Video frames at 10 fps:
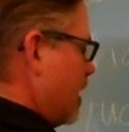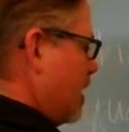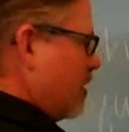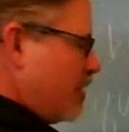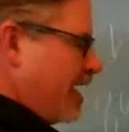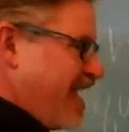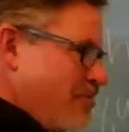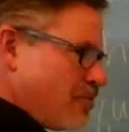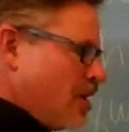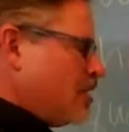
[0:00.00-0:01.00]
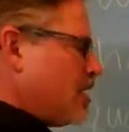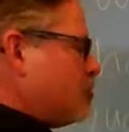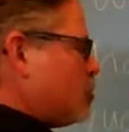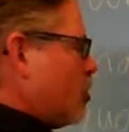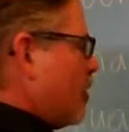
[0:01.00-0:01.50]
The eighth note, I'm
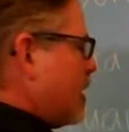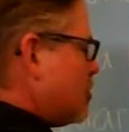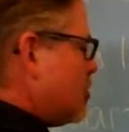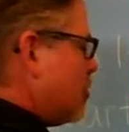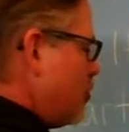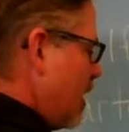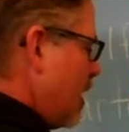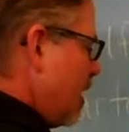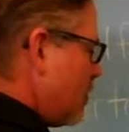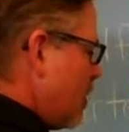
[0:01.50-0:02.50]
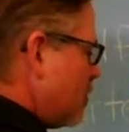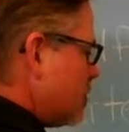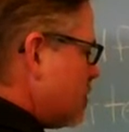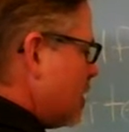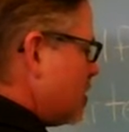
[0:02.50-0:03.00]
drawing two eighth
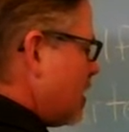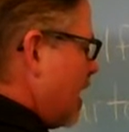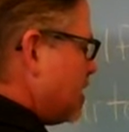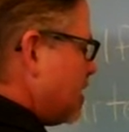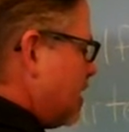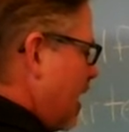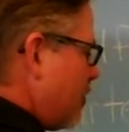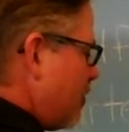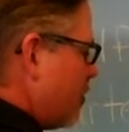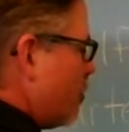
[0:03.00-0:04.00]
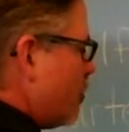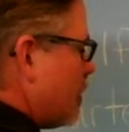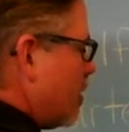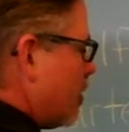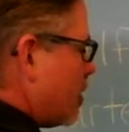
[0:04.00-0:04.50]
notes that are tied together or
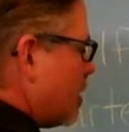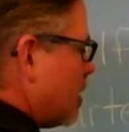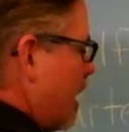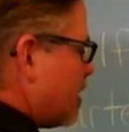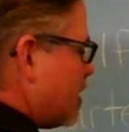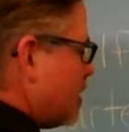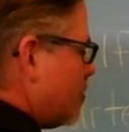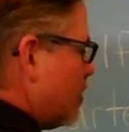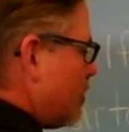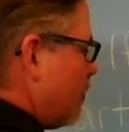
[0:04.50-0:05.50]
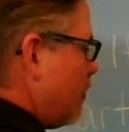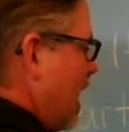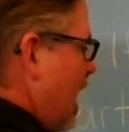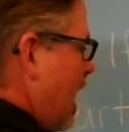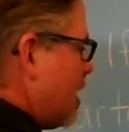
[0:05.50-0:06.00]
that are connected with a
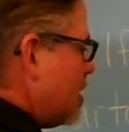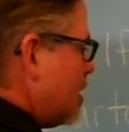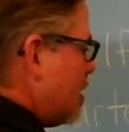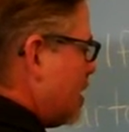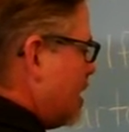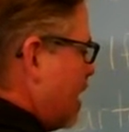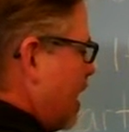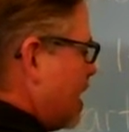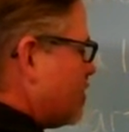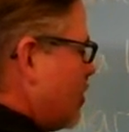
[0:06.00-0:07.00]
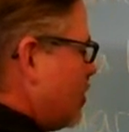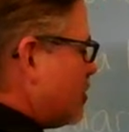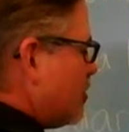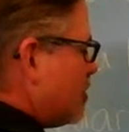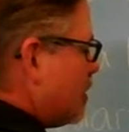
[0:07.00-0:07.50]
flag, as
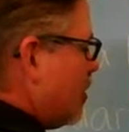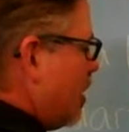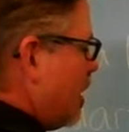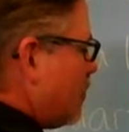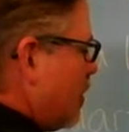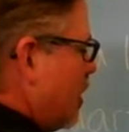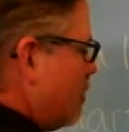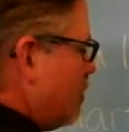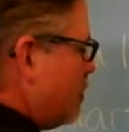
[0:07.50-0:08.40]
opposed to the single eighth note.